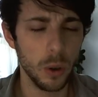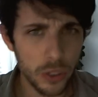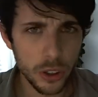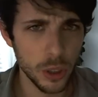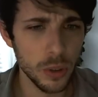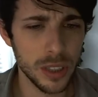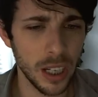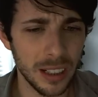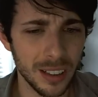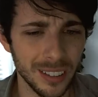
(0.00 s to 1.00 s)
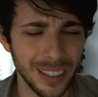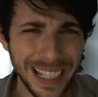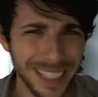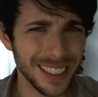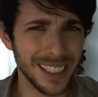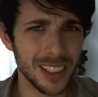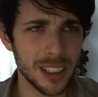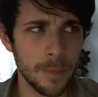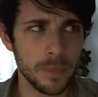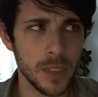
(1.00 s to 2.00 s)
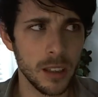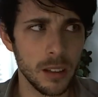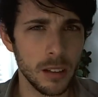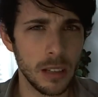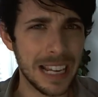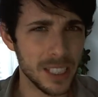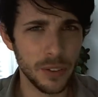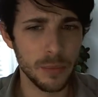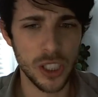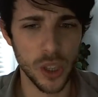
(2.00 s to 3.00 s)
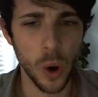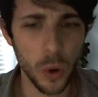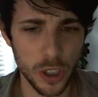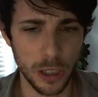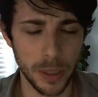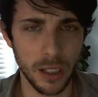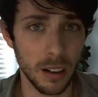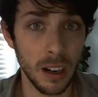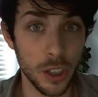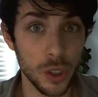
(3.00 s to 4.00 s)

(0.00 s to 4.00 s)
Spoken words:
They're using license as if it means ownership here.